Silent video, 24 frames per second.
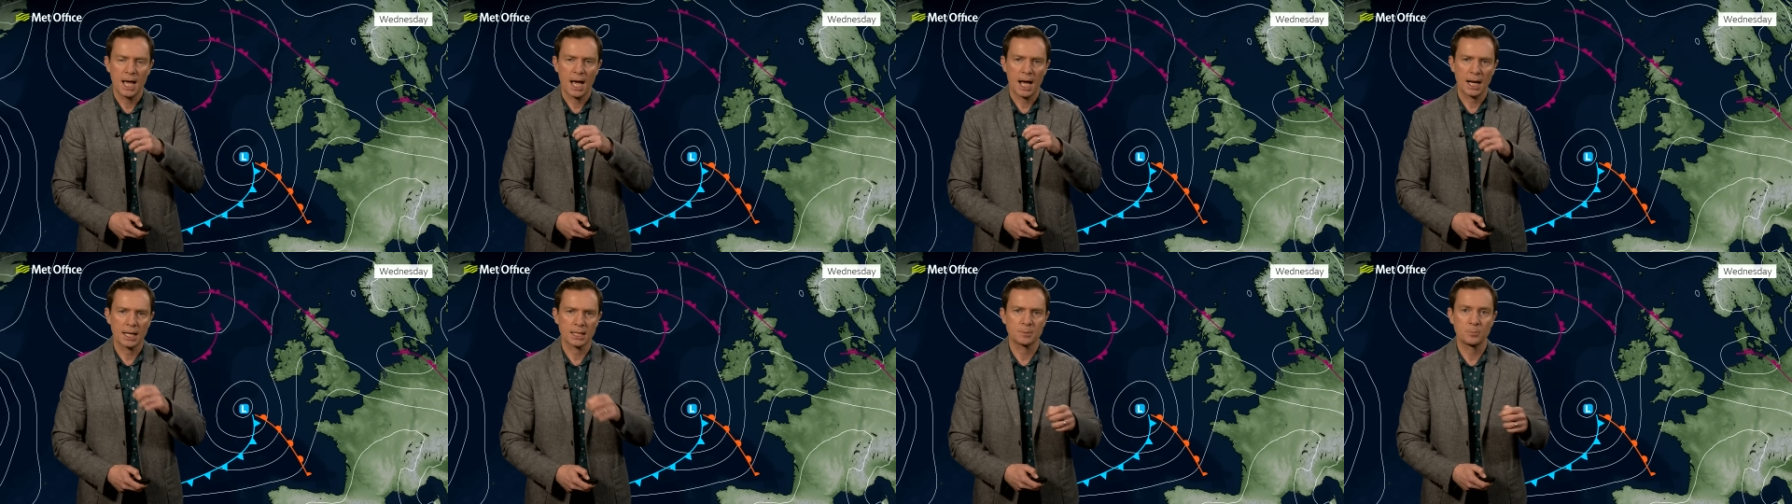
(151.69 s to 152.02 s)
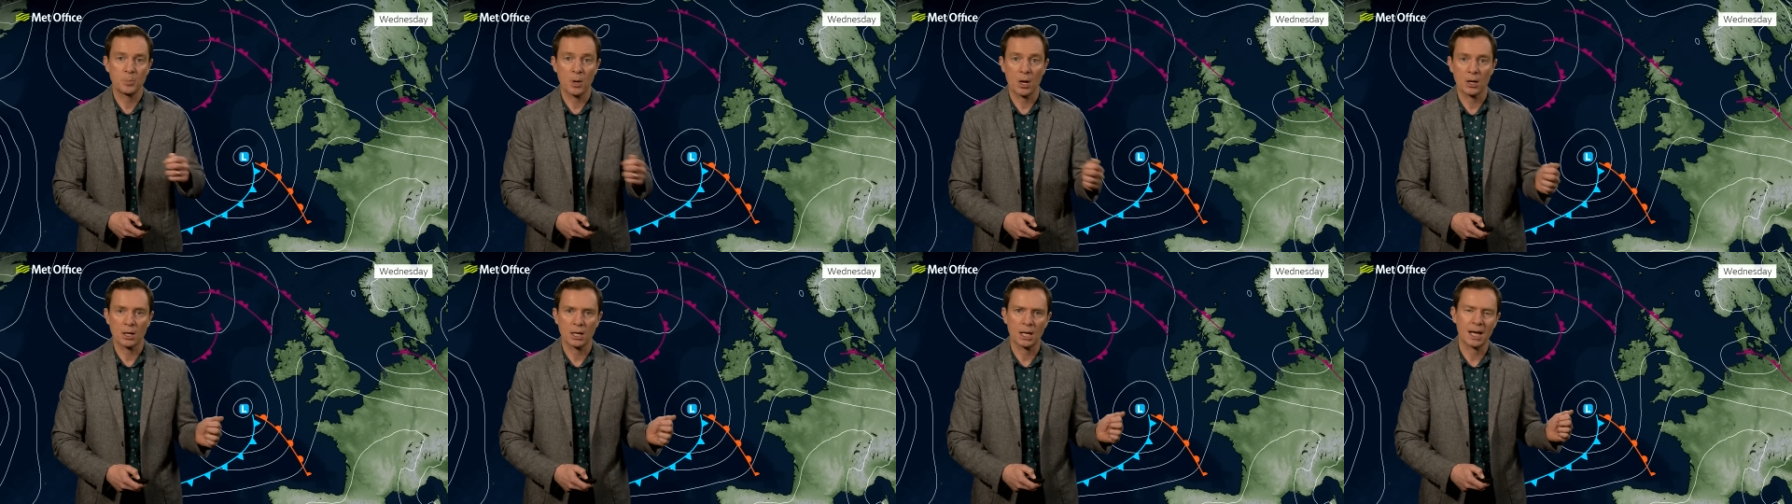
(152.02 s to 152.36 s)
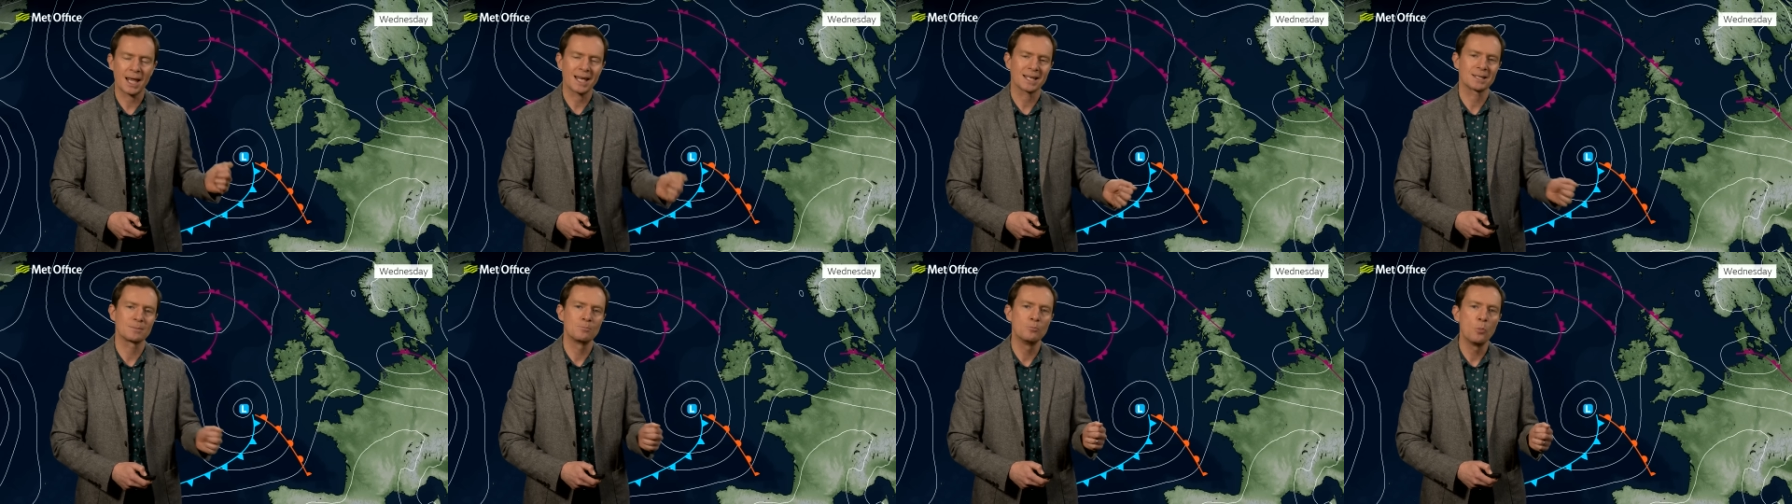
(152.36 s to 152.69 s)
Alex Deakin
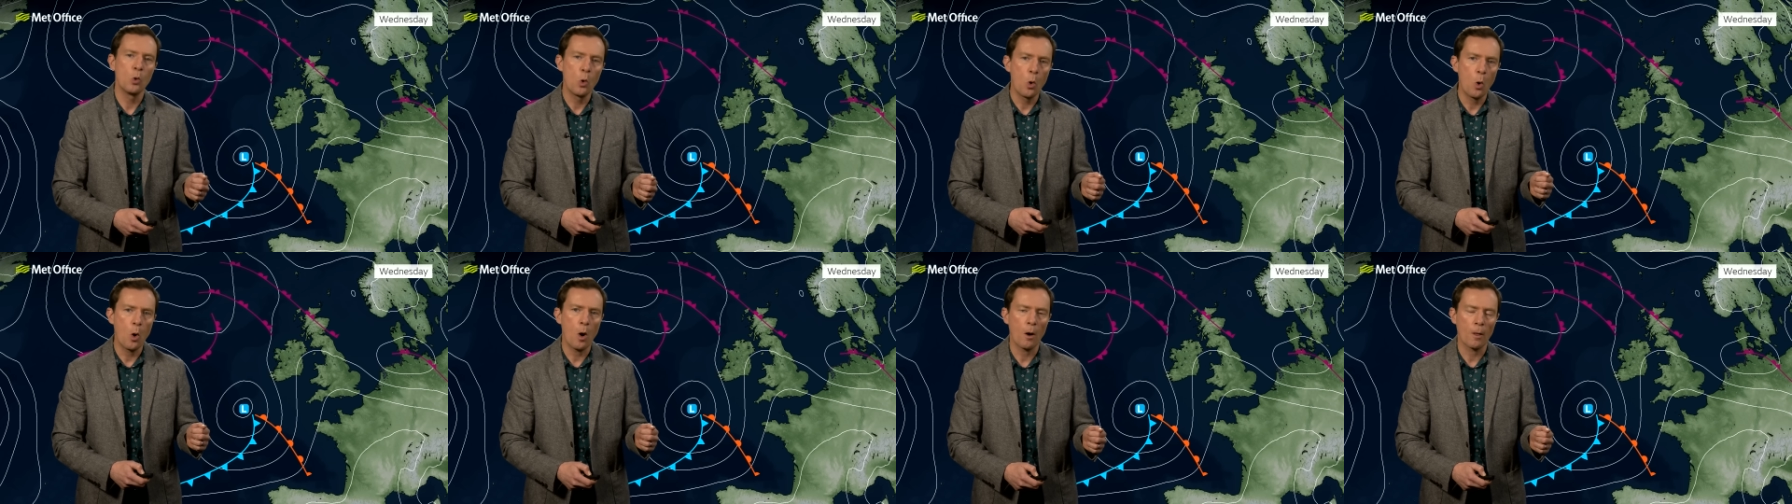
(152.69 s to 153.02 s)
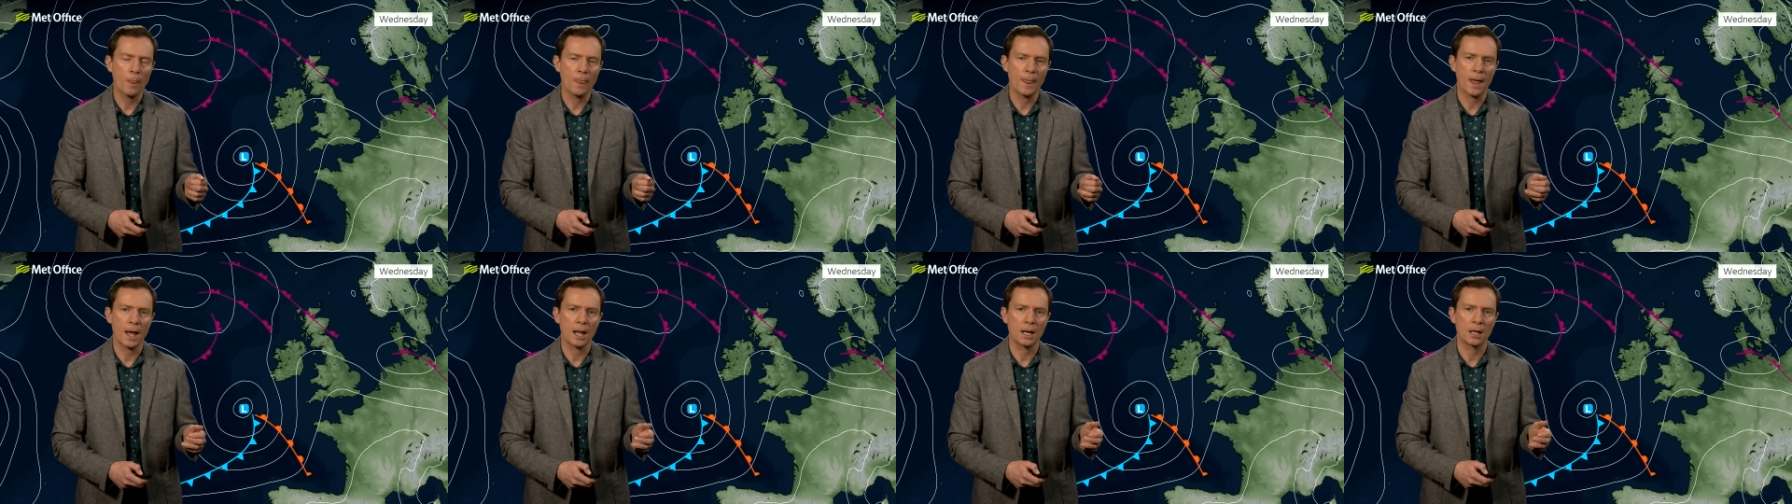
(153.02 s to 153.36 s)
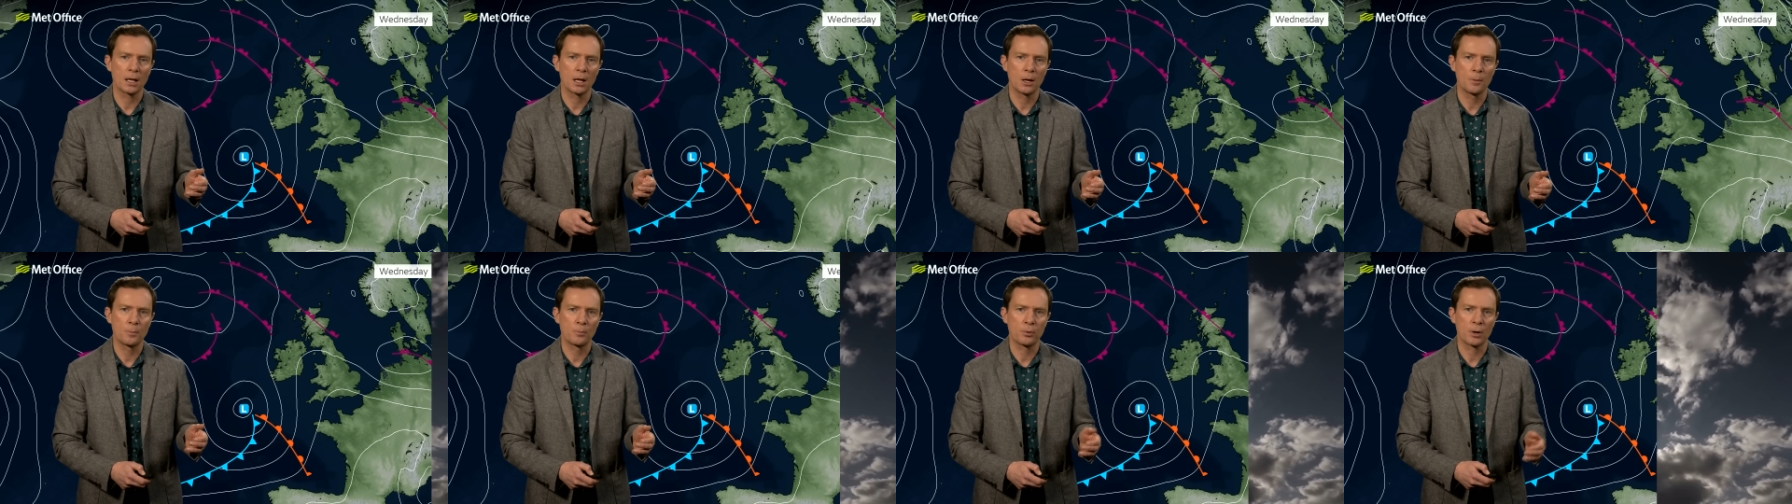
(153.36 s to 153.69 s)
has more on that
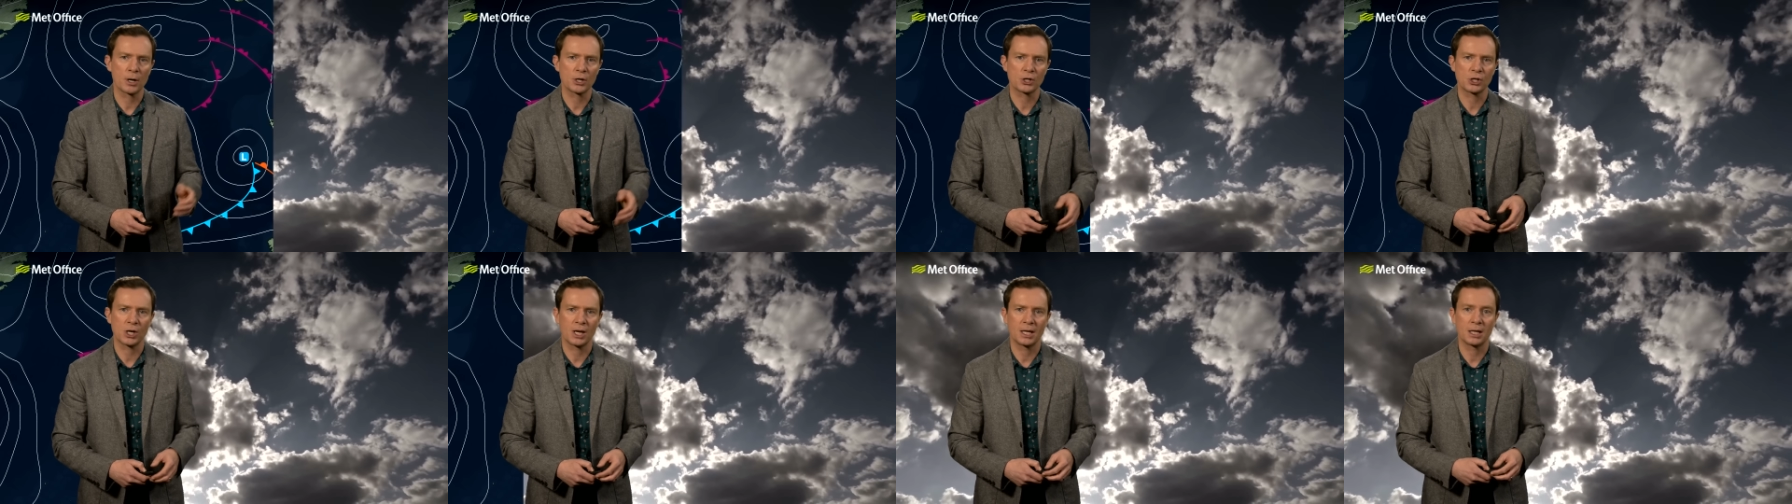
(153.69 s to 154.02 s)
low pressure